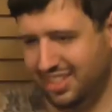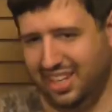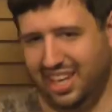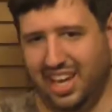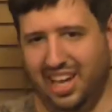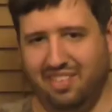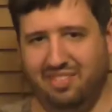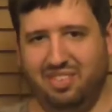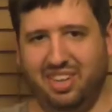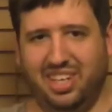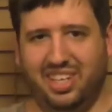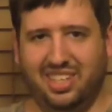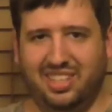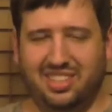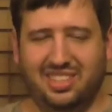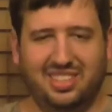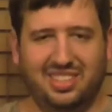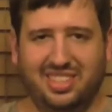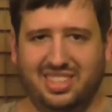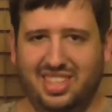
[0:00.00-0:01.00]
Yeah, I
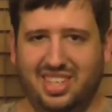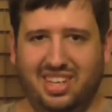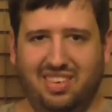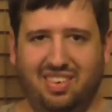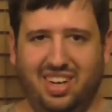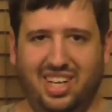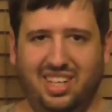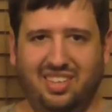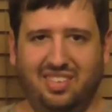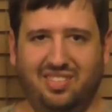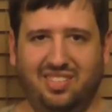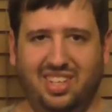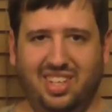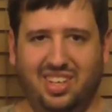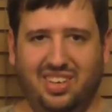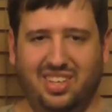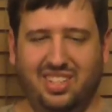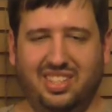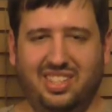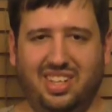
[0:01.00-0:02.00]
figure, yeah, right, and
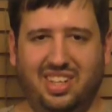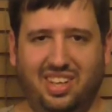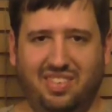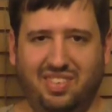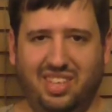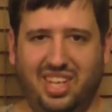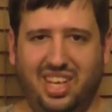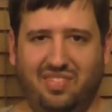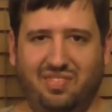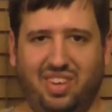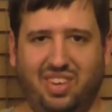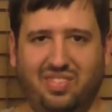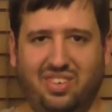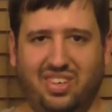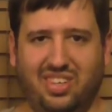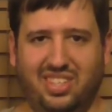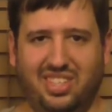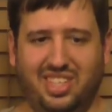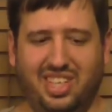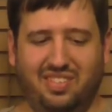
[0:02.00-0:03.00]
anyways, and even then, people
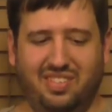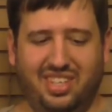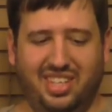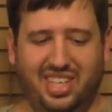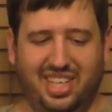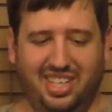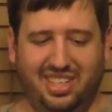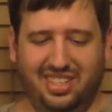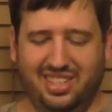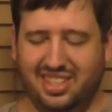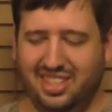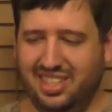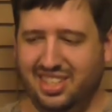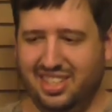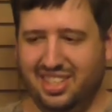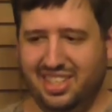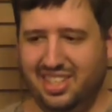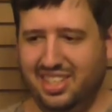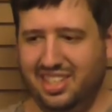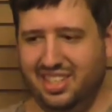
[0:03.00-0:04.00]
always, even then,
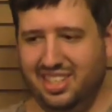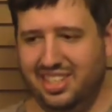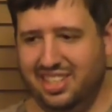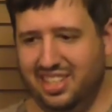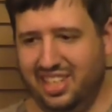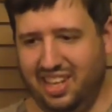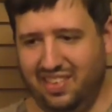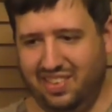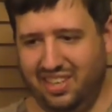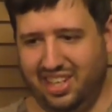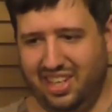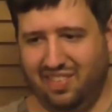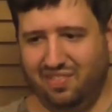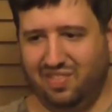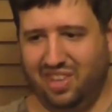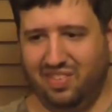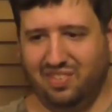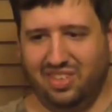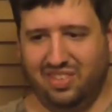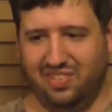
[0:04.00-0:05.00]
even then,
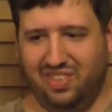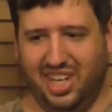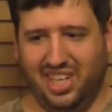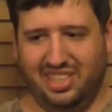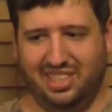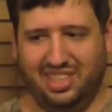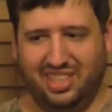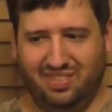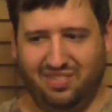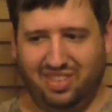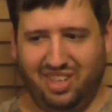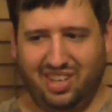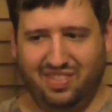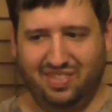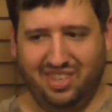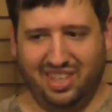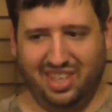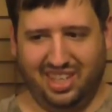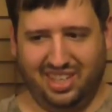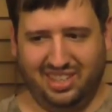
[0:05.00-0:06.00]
people in Russia, pretty
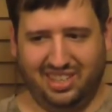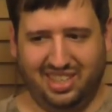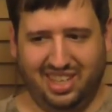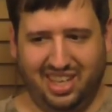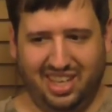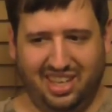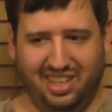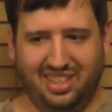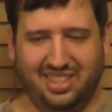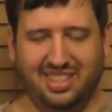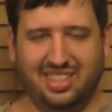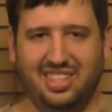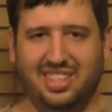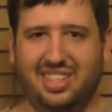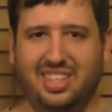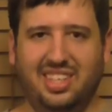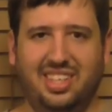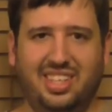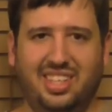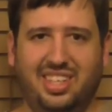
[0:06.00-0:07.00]
much, like, say,
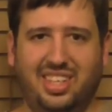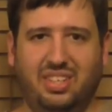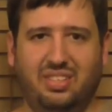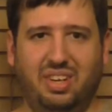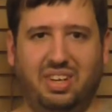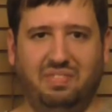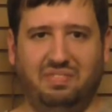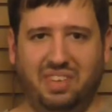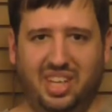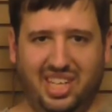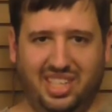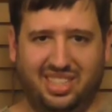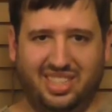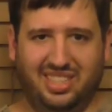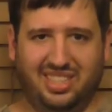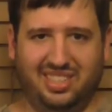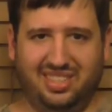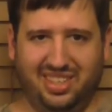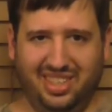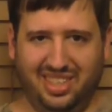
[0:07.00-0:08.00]
could drink
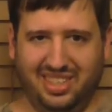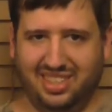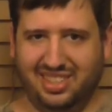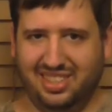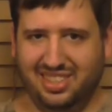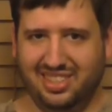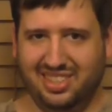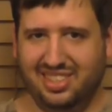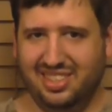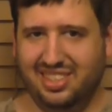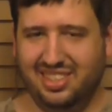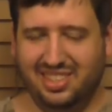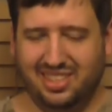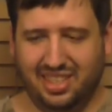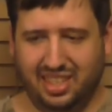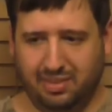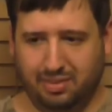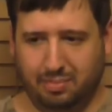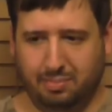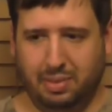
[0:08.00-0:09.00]
vodka straight.
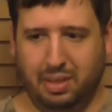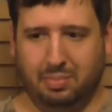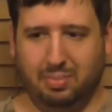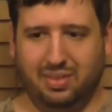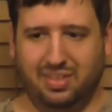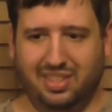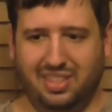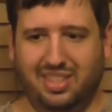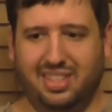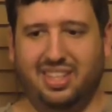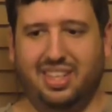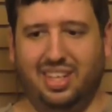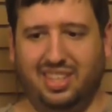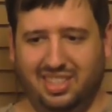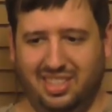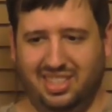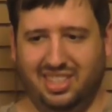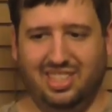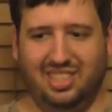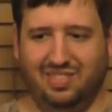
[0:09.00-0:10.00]
That's what people
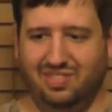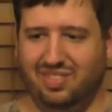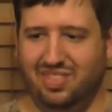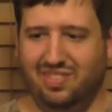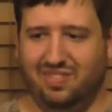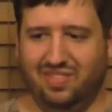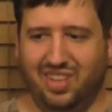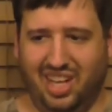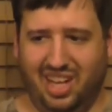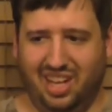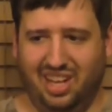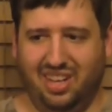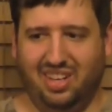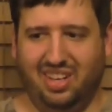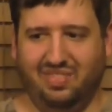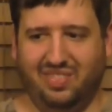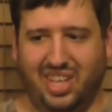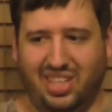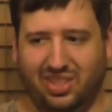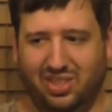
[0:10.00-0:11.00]
assume, but I don't
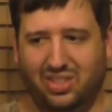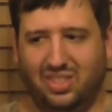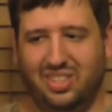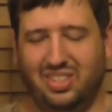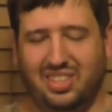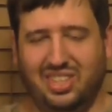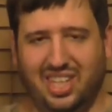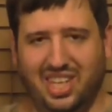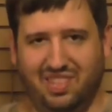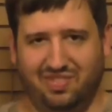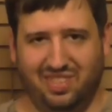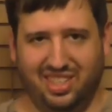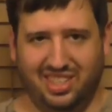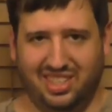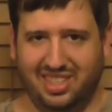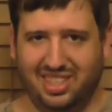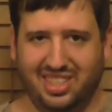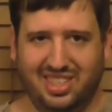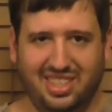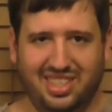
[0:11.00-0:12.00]
know if that's true or not,
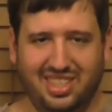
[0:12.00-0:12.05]
but.